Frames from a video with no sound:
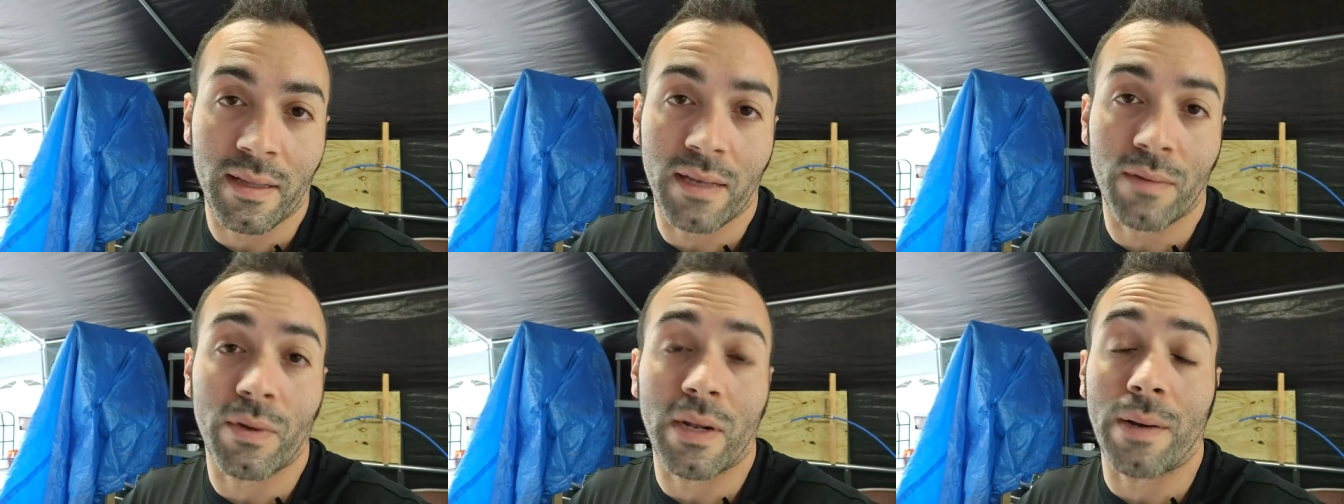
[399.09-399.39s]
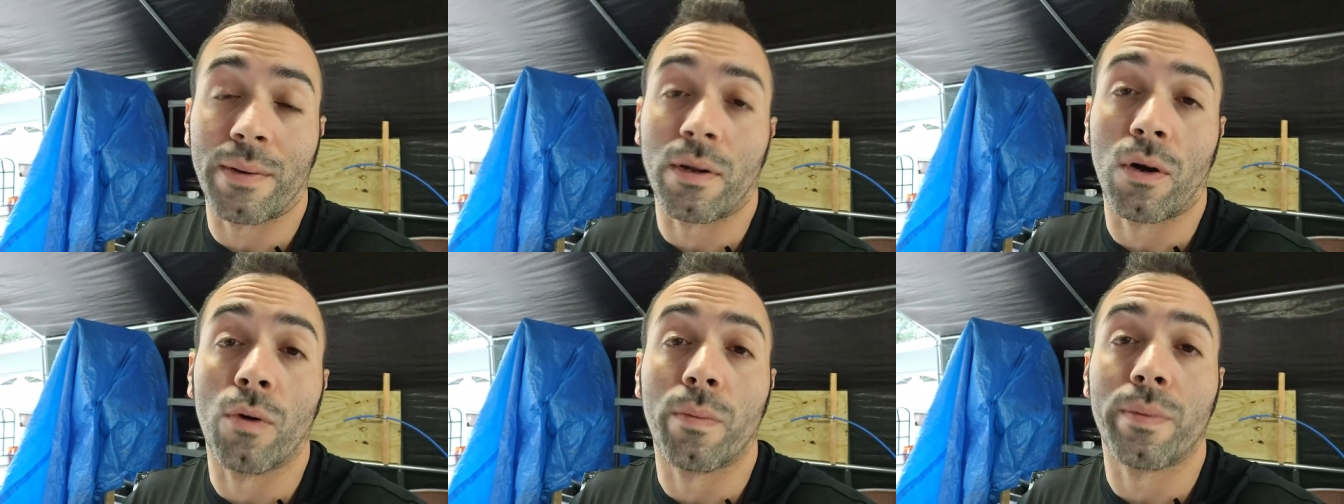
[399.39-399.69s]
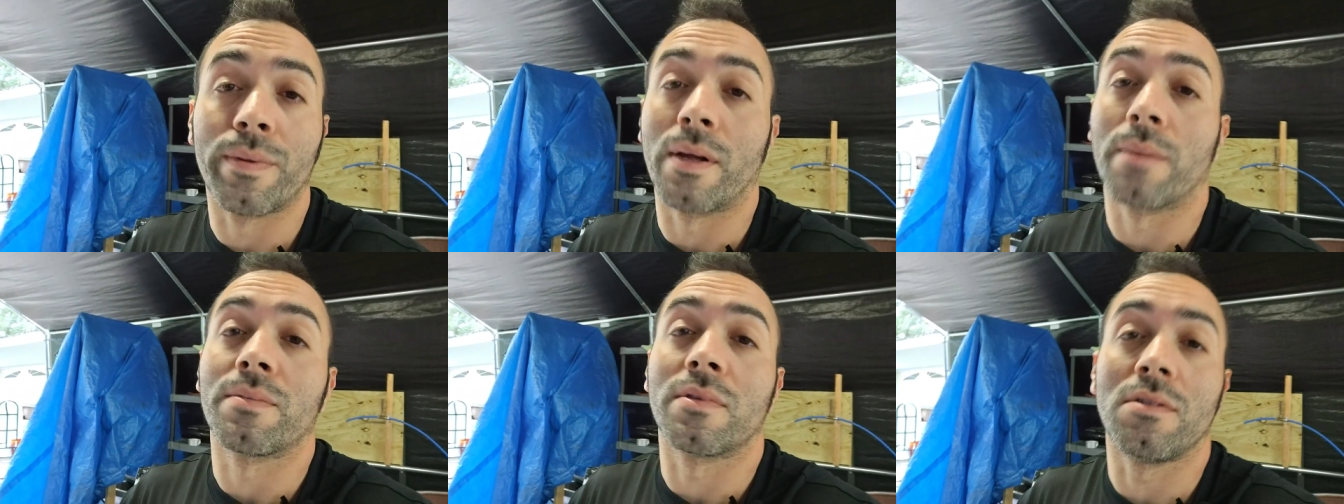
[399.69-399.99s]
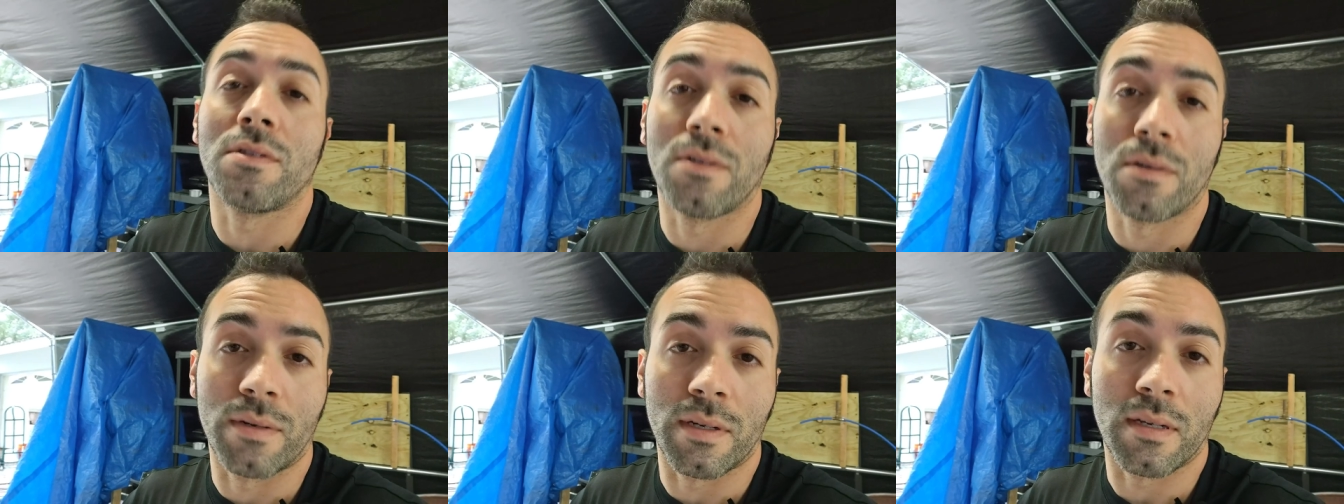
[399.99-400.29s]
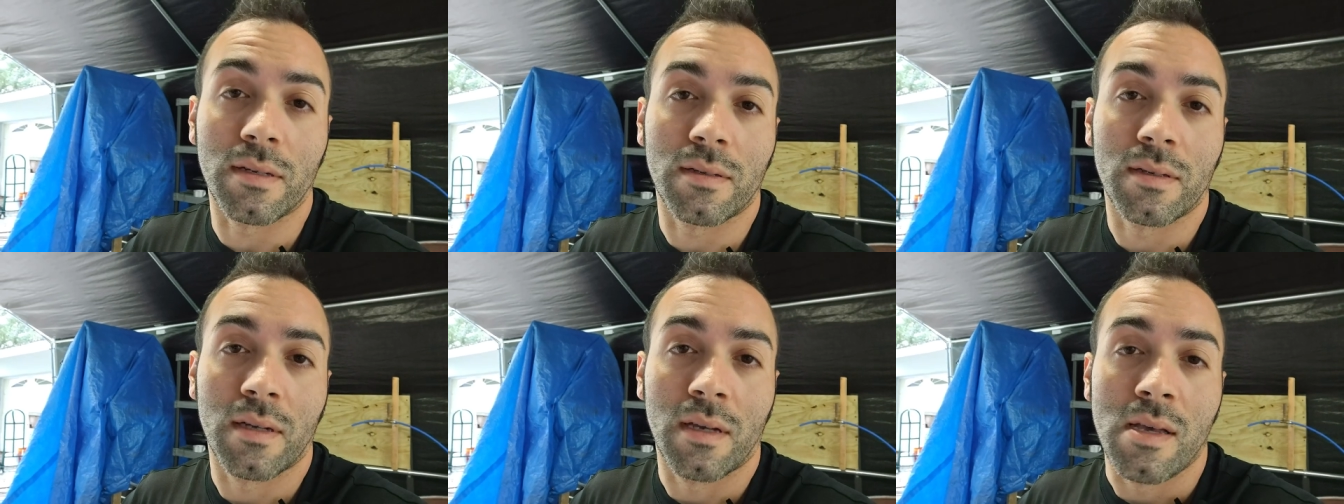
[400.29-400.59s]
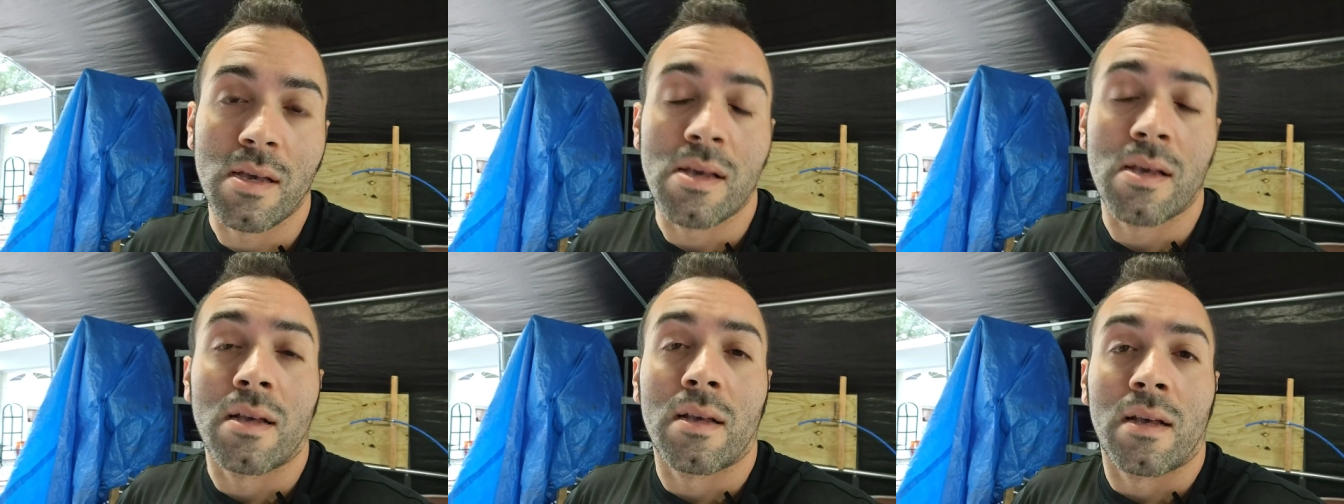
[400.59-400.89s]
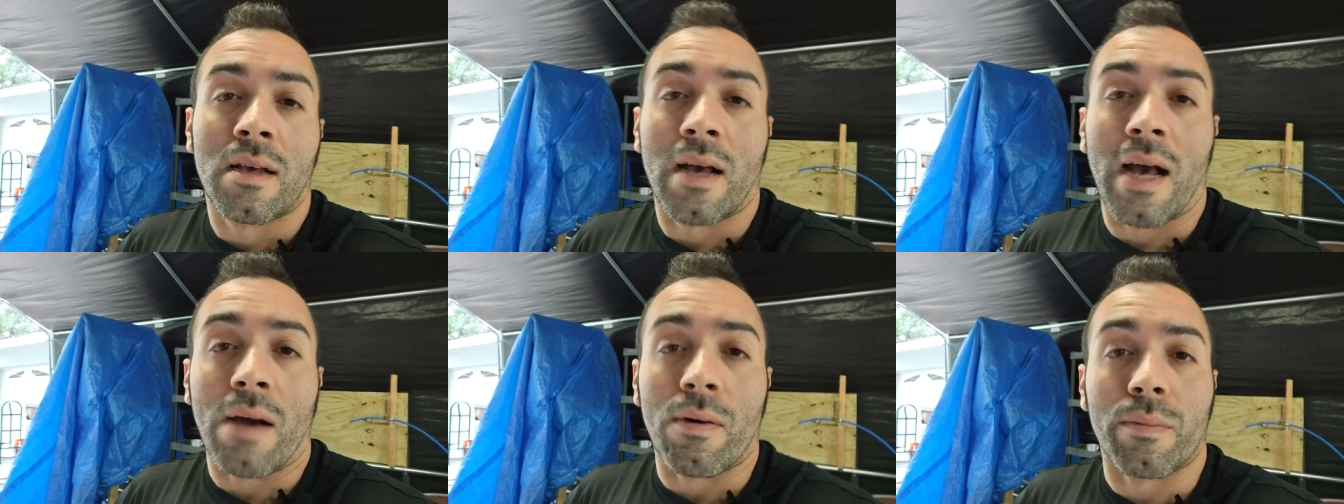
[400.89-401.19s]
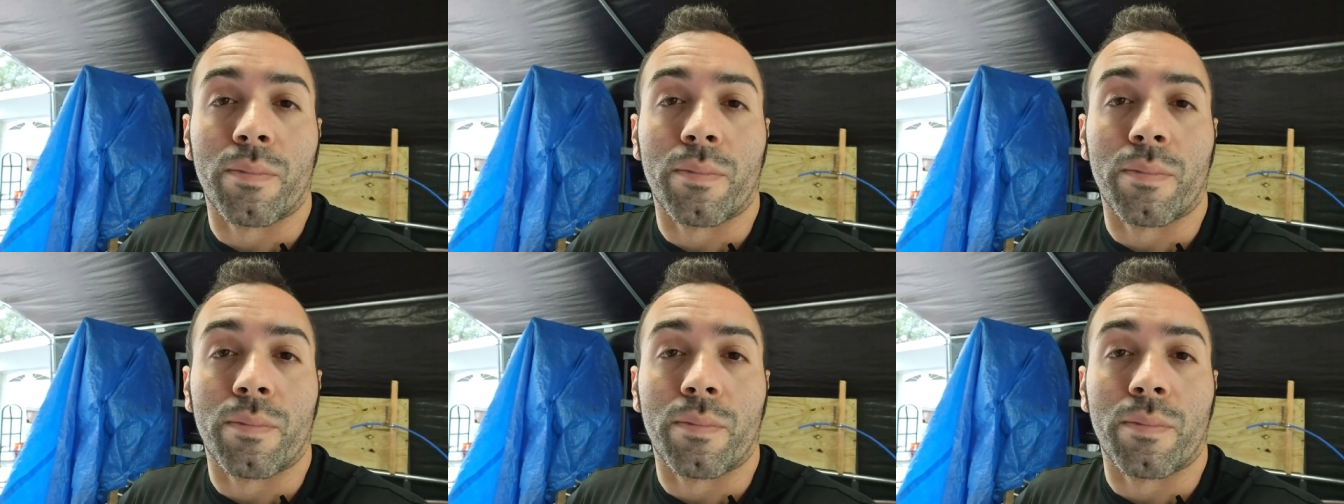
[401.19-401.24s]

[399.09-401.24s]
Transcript: And then when I would open up the unit, I